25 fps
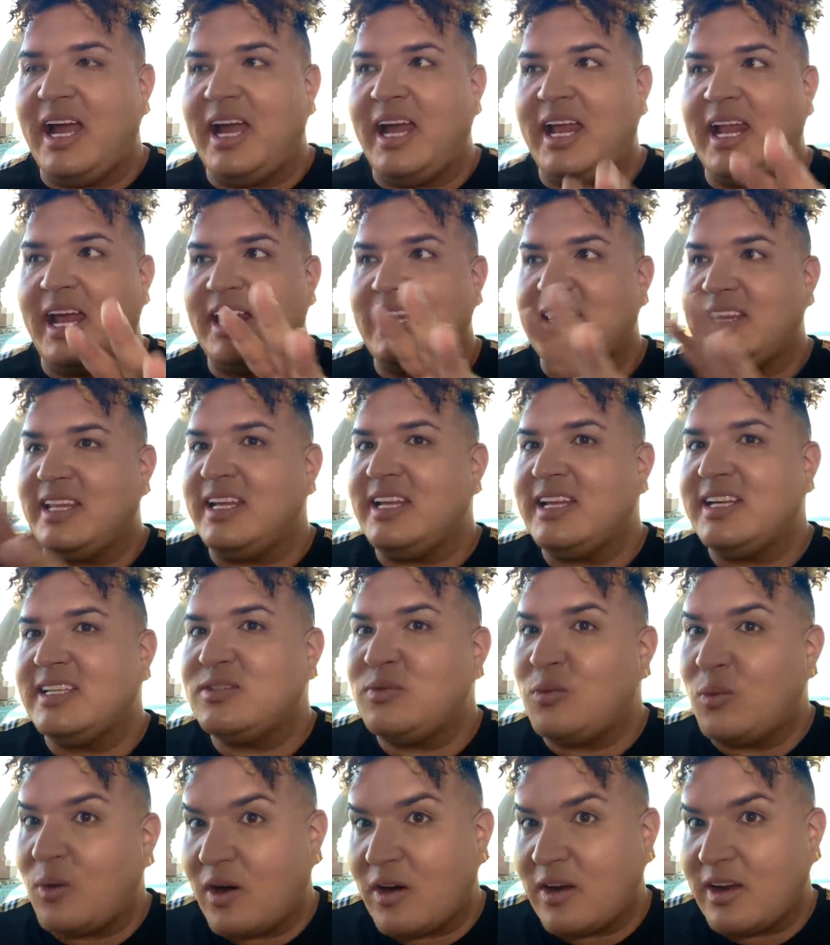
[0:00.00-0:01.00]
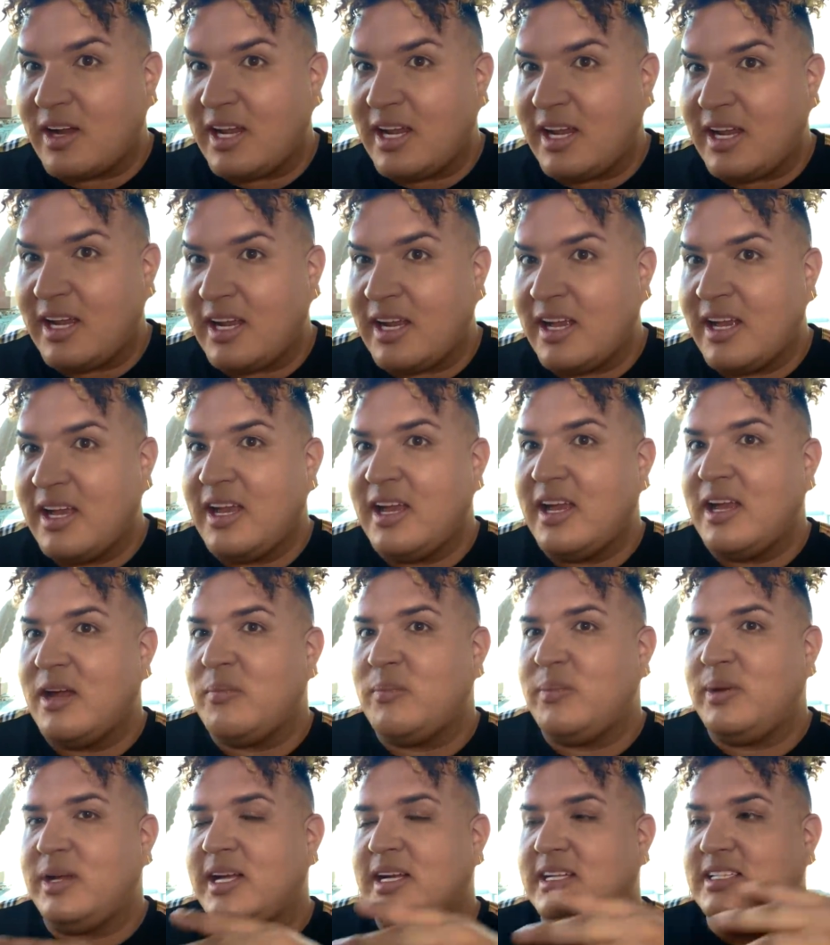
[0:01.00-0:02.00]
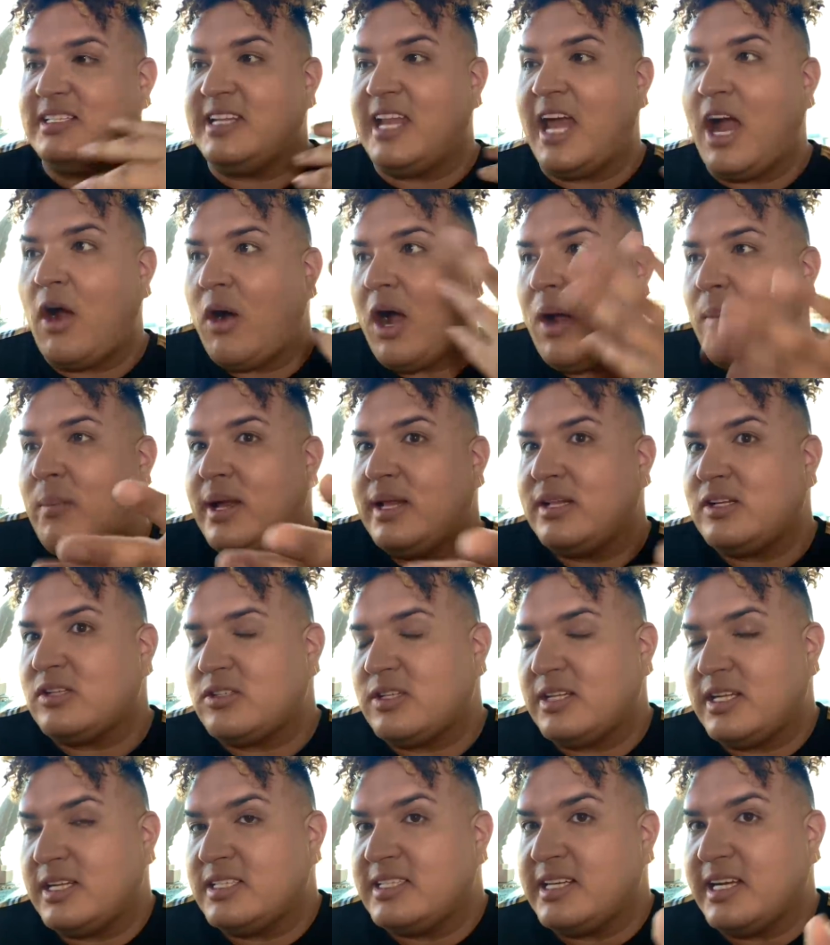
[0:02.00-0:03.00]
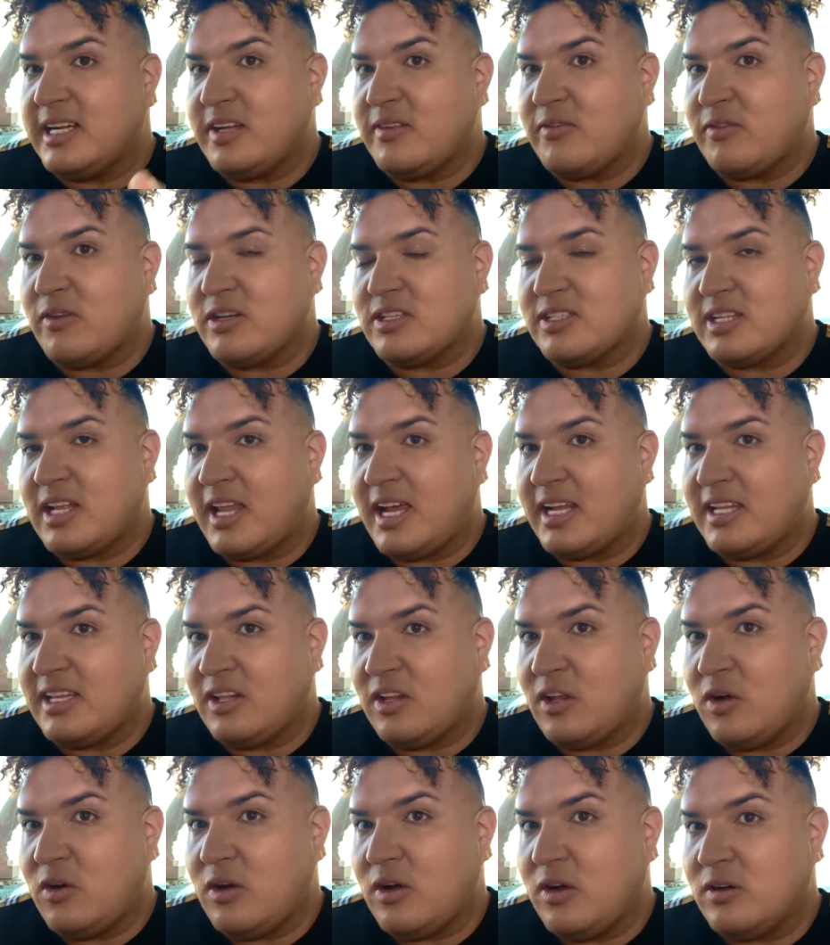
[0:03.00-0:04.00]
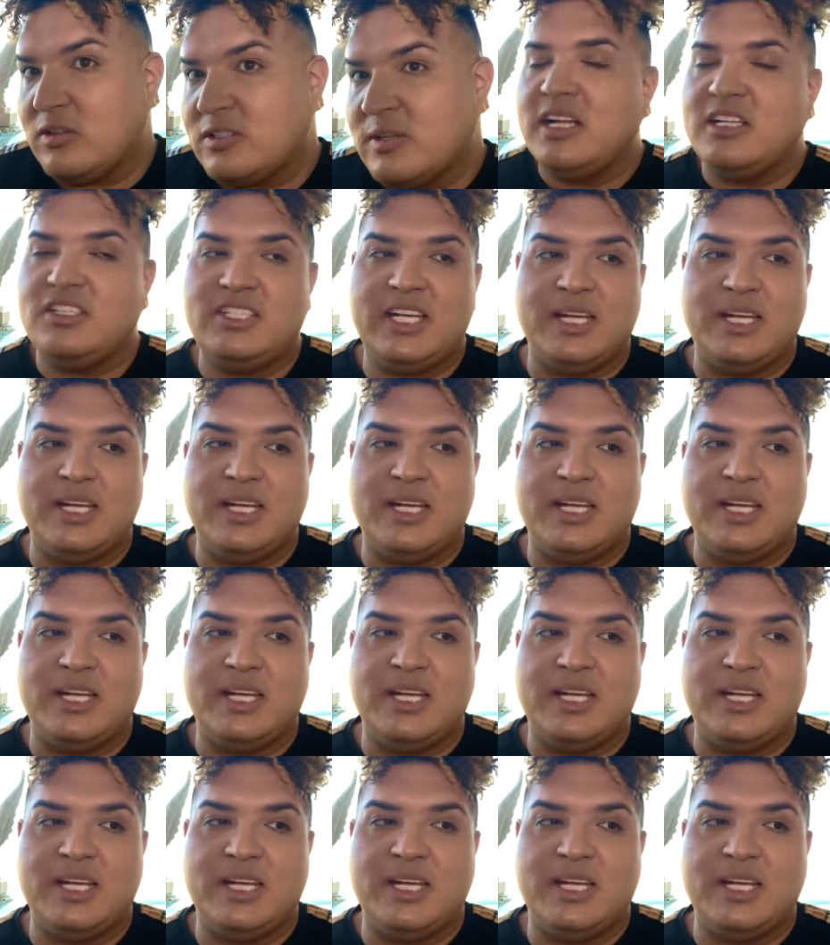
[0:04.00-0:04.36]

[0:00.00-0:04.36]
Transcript: And I think it's working because now I'm interested in Teddy Fresh. I like the logos.